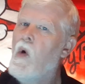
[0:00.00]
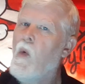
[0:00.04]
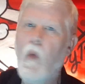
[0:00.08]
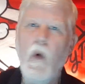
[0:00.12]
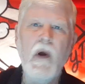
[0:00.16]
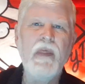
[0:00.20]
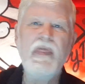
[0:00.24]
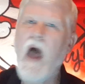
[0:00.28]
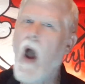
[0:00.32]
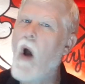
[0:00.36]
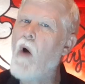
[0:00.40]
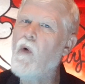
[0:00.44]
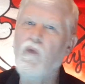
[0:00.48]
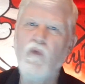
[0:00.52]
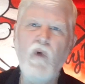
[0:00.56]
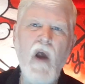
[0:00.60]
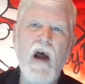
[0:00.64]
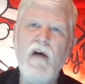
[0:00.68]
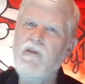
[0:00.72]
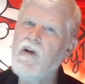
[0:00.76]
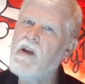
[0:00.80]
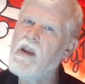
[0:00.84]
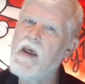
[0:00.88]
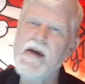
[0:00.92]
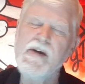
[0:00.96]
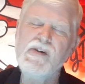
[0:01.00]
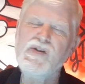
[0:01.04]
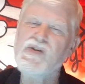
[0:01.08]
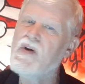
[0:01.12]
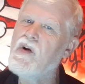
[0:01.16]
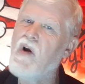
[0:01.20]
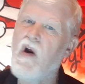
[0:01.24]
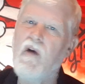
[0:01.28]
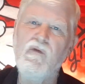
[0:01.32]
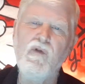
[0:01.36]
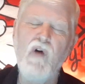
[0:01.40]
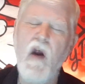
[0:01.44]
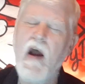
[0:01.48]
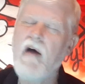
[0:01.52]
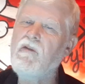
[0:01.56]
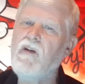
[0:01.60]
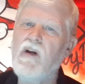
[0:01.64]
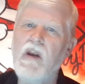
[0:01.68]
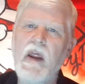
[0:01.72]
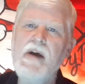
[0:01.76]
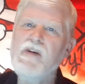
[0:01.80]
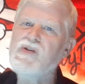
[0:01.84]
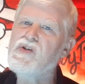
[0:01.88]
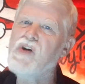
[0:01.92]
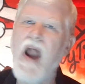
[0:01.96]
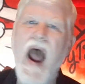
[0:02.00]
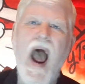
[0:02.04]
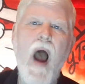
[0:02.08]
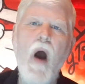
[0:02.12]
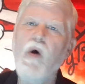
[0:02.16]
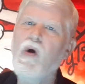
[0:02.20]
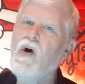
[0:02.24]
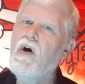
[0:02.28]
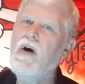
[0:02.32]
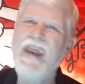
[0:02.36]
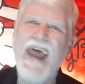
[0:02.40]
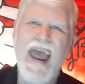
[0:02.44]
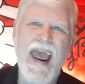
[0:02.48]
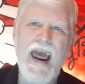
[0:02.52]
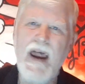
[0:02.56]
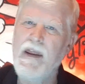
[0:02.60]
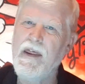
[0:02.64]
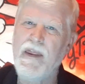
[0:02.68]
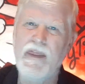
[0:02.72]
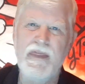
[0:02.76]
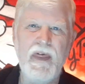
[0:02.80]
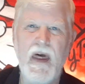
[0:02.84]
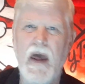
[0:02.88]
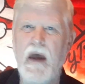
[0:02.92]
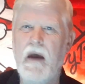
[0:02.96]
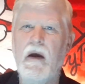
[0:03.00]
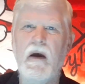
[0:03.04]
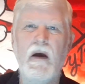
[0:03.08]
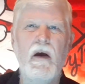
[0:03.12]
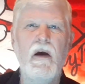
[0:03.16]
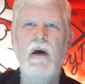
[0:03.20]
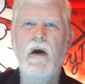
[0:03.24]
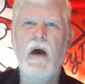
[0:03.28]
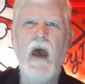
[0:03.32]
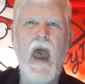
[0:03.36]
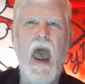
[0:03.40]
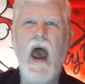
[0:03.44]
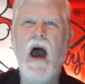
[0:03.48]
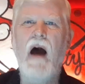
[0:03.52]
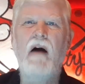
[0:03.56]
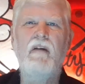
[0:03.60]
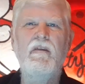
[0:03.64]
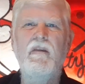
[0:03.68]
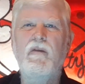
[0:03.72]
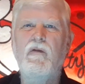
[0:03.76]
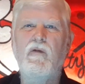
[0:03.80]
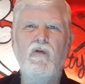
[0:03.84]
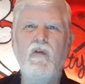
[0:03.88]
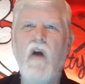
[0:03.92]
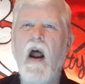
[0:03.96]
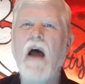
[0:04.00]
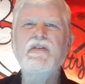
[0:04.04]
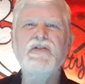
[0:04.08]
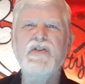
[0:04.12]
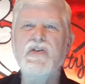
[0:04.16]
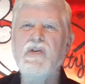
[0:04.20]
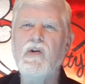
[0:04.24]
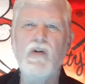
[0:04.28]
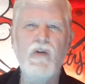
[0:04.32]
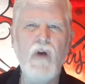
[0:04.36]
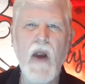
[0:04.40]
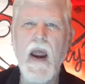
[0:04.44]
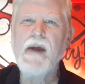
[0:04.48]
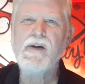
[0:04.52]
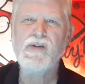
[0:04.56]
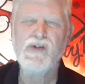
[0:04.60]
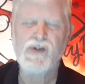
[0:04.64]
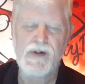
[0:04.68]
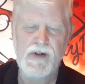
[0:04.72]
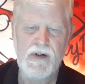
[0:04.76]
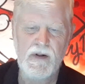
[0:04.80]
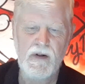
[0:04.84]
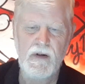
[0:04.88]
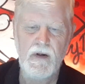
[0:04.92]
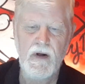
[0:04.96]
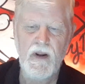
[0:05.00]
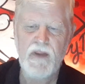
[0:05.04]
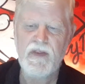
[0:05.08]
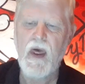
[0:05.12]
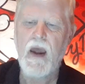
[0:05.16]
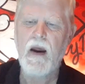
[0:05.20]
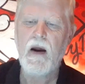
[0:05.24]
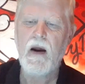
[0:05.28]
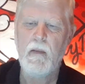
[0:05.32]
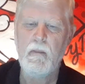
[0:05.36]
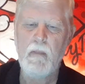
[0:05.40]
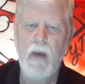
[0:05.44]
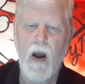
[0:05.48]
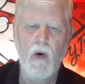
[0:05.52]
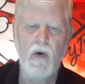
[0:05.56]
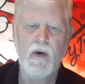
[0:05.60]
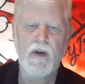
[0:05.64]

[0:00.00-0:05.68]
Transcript: Without revelation of revelation, how could anything have restoration? Think about